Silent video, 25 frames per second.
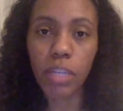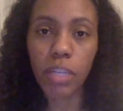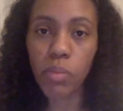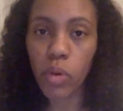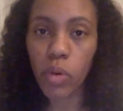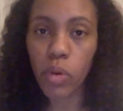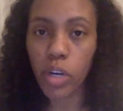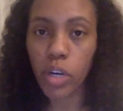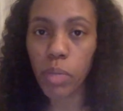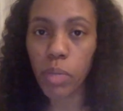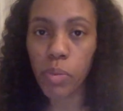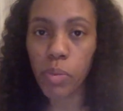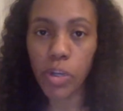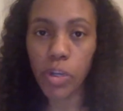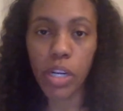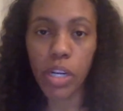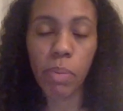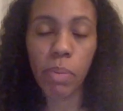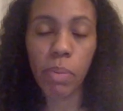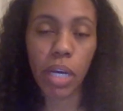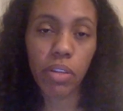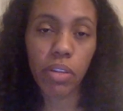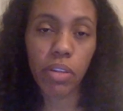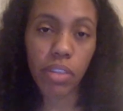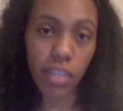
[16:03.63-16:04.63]
more and more
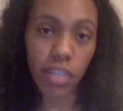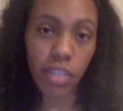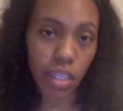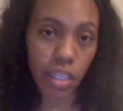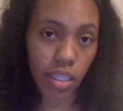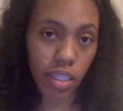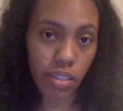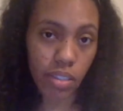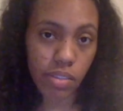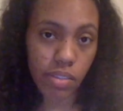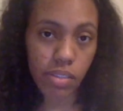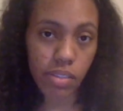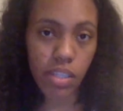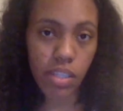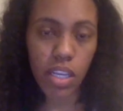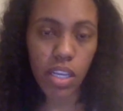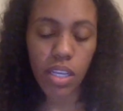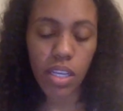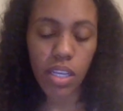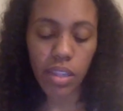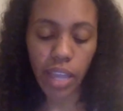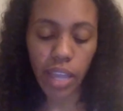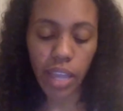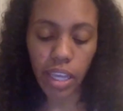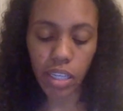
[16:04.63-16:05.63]
about things.
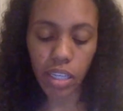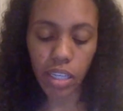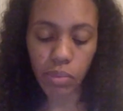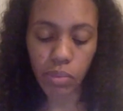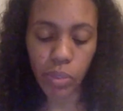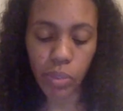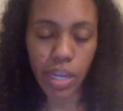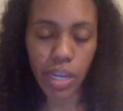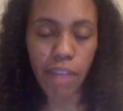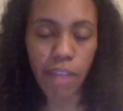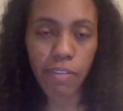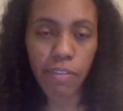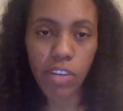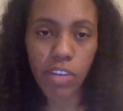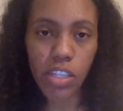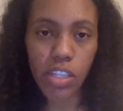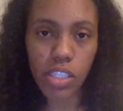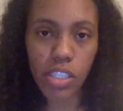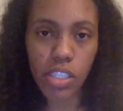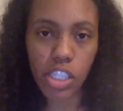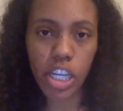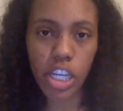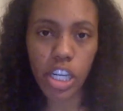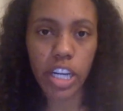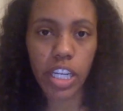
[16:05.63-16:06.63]
Like when I
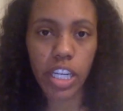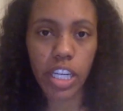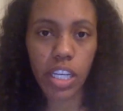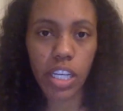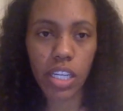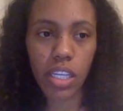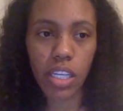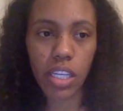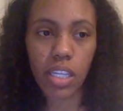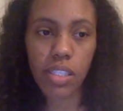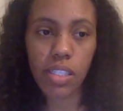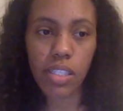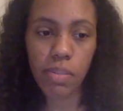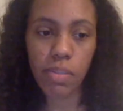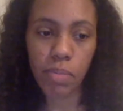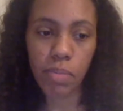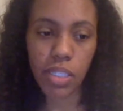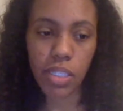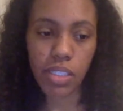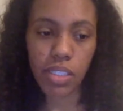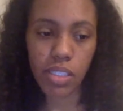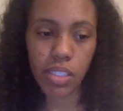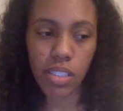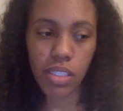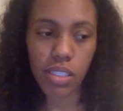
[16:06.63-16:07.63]
first started getting into
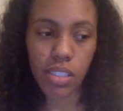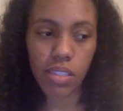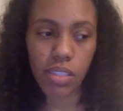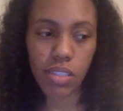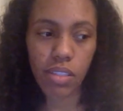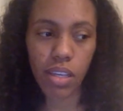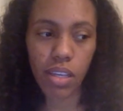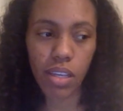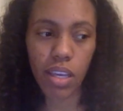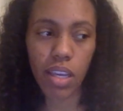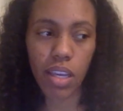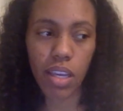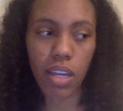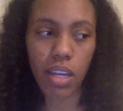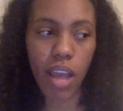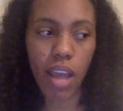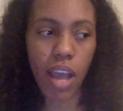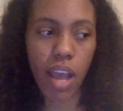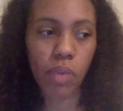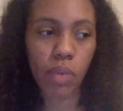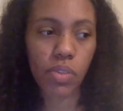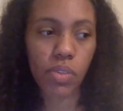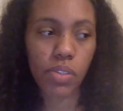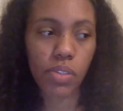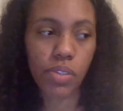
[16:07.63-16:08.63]
business and
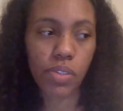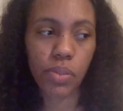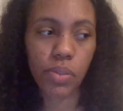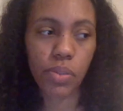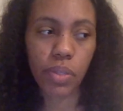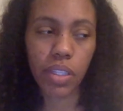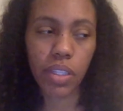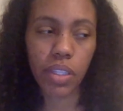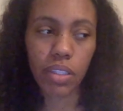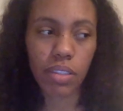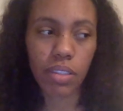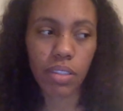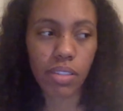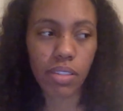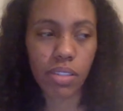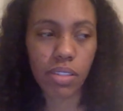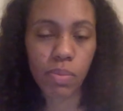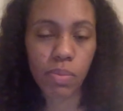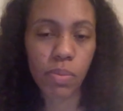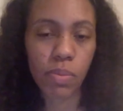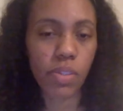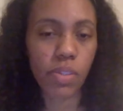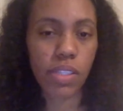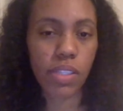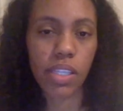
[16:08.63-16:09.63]
I was doing this
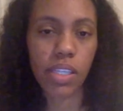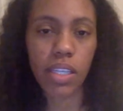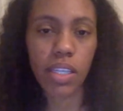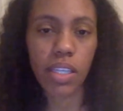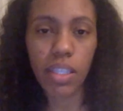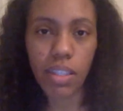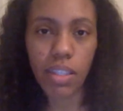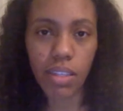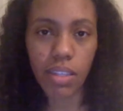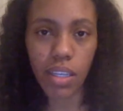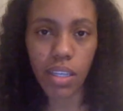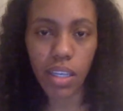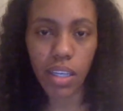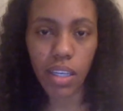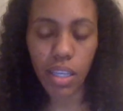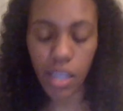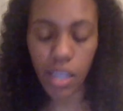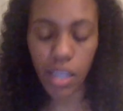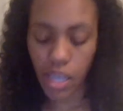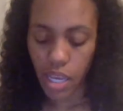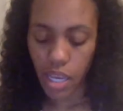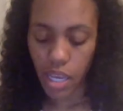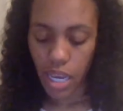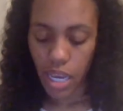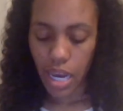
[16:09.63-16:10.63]
boutique thing,
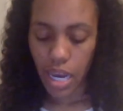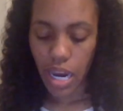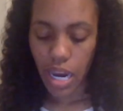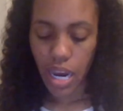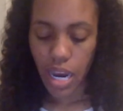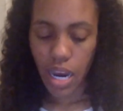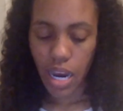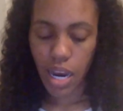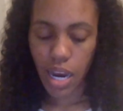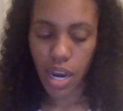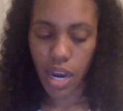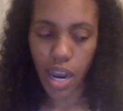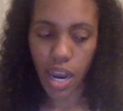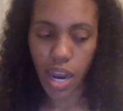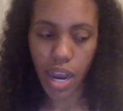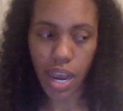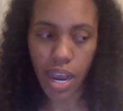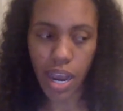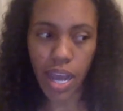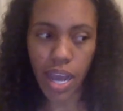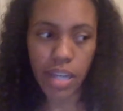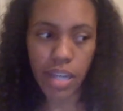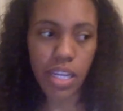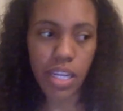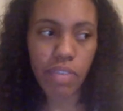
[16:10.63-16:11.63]

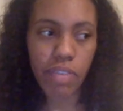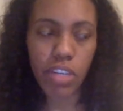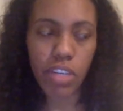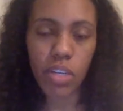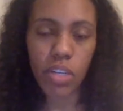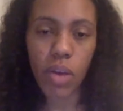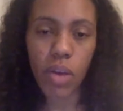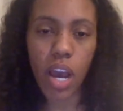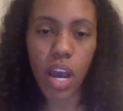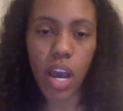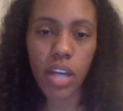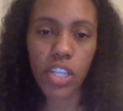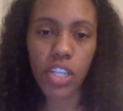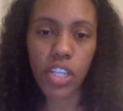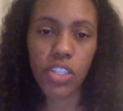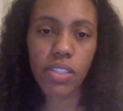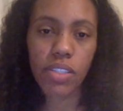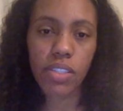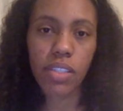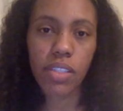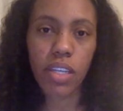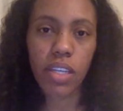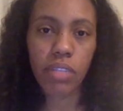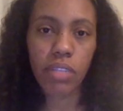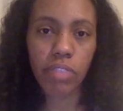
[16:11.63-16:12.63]
I didn't even know how to
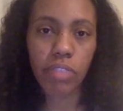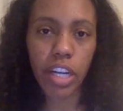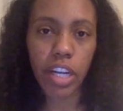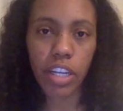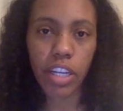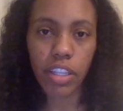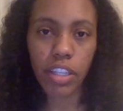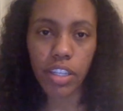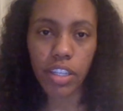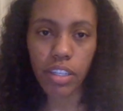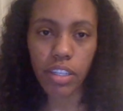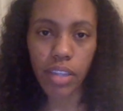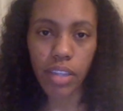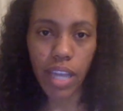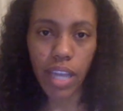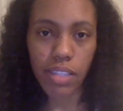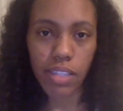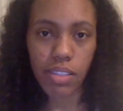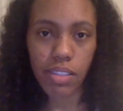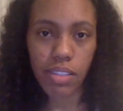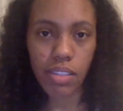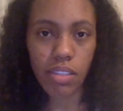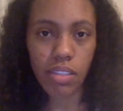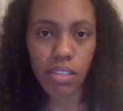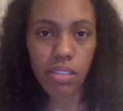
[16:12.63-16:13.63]
just get a regular
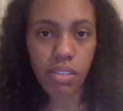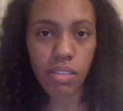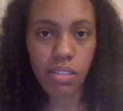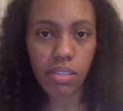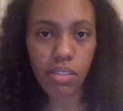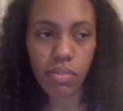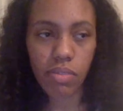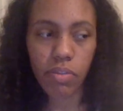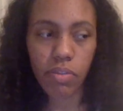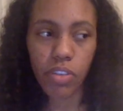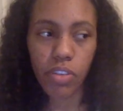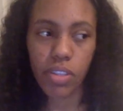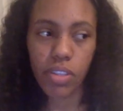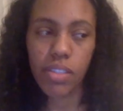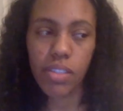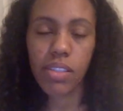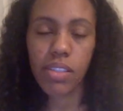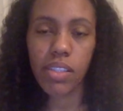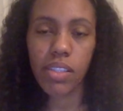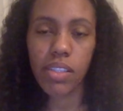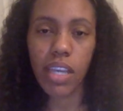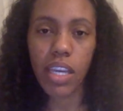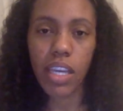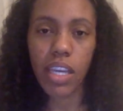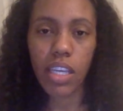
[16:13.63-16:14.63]
license for the
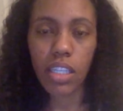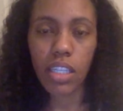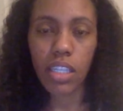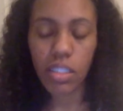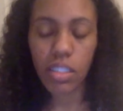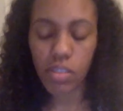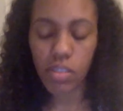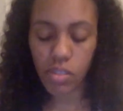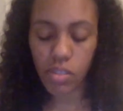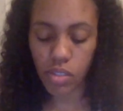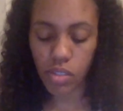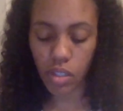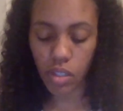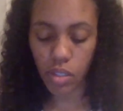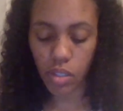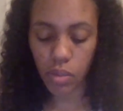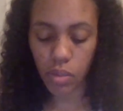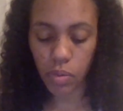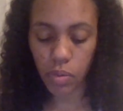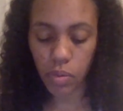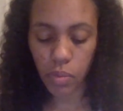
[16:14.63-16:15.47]
state. So